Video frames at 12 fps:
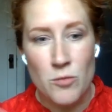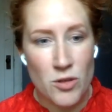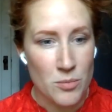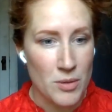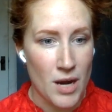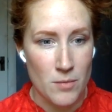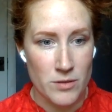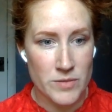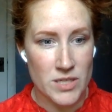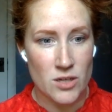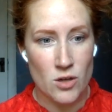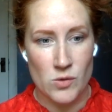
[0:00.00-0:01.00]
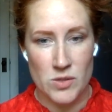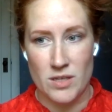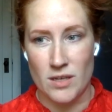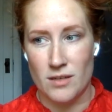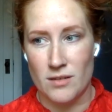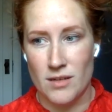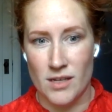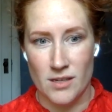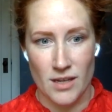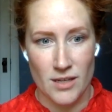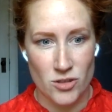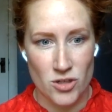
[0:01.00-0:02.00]
Similar problems in OSINT
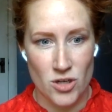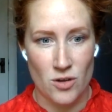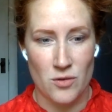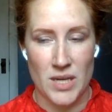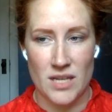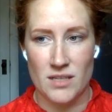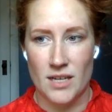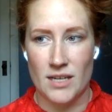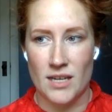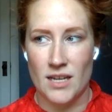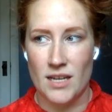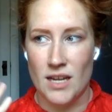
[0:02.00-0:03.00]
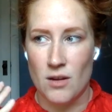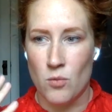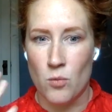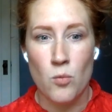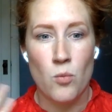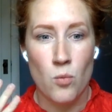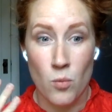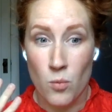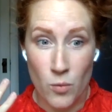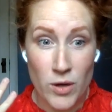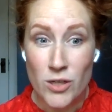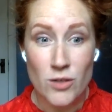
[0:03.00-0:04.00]
and GeoInt, like,
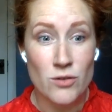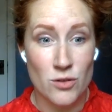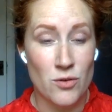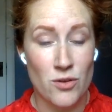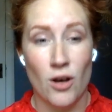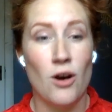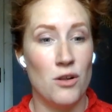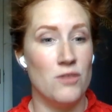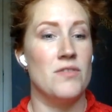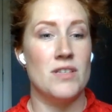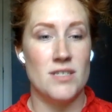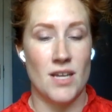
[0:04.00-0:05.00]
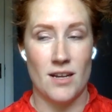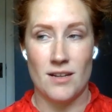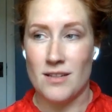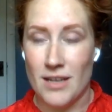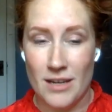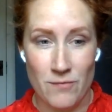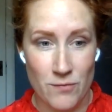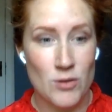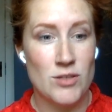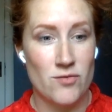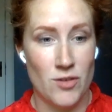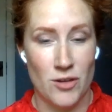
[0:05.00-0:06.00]
what do you do with all of this data? Like,
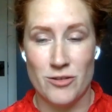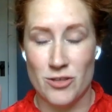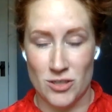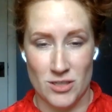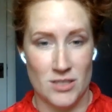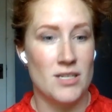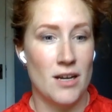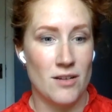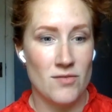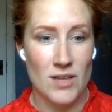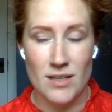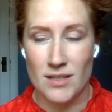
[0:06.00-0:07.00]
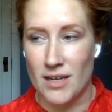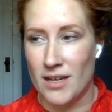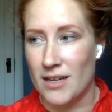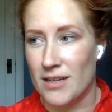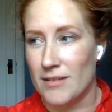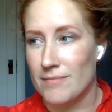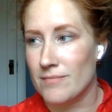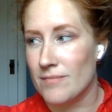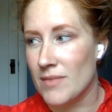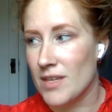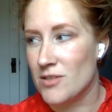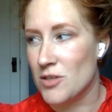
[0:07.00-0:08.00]
first of all, there's just a ton of
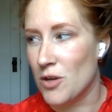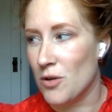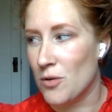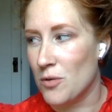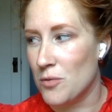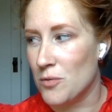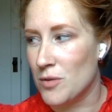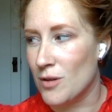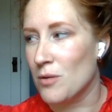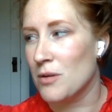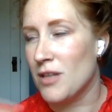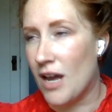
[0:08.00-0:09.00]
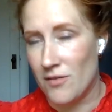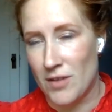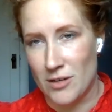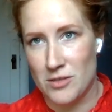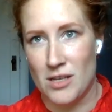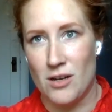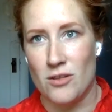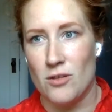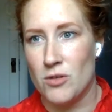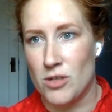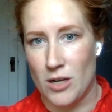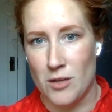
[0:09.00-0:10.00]
it. So there are a lot of vendors
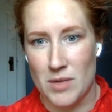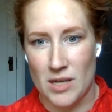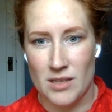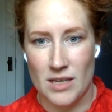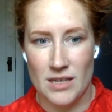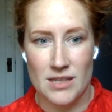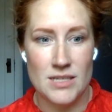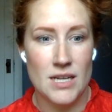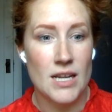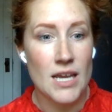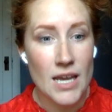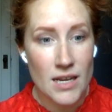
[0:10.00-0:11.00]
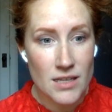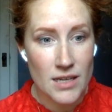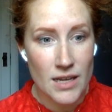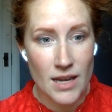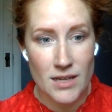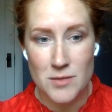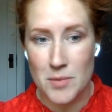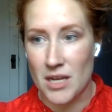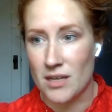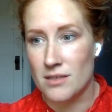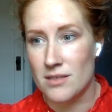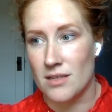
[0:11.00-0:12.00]
there that were talking about like the data handling
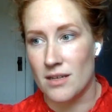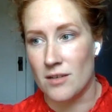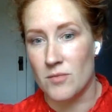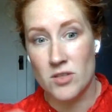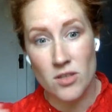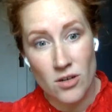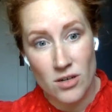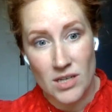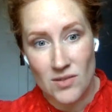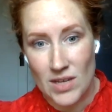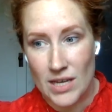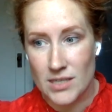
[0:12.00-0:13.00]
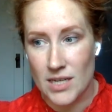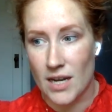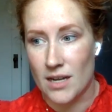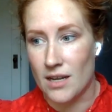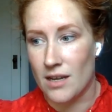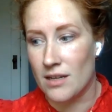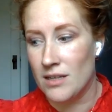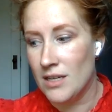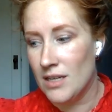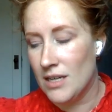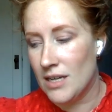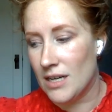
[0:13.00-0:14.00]
aspects, security of that
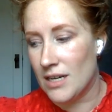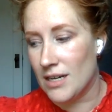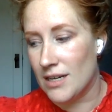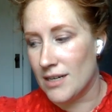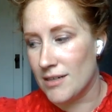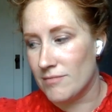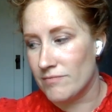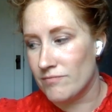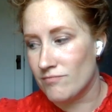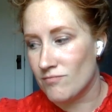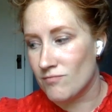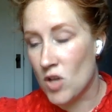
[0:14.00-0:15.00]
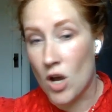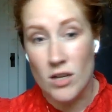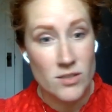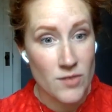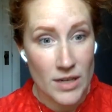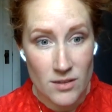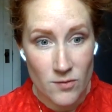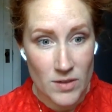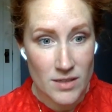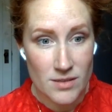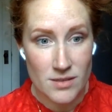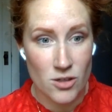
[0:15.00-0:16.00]
data, cost
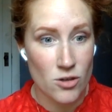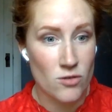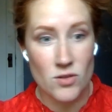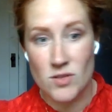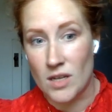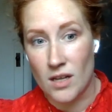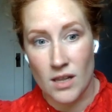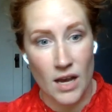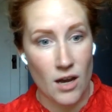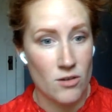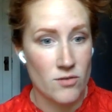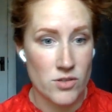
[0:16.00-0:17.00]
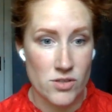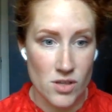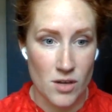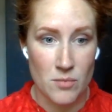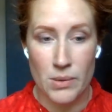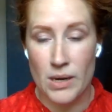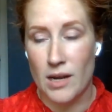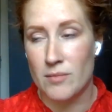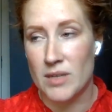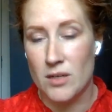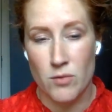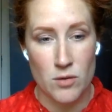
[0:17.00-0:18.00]
effectiveness, of using cloud versus
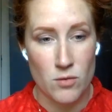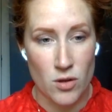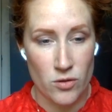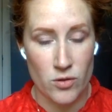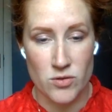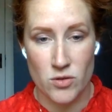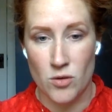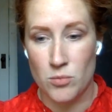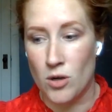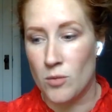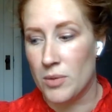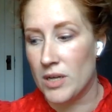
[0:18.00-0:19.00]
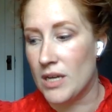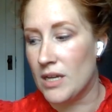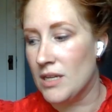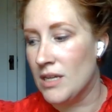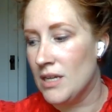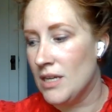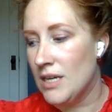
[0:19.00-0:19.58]
on-prem, like when those are appropriate.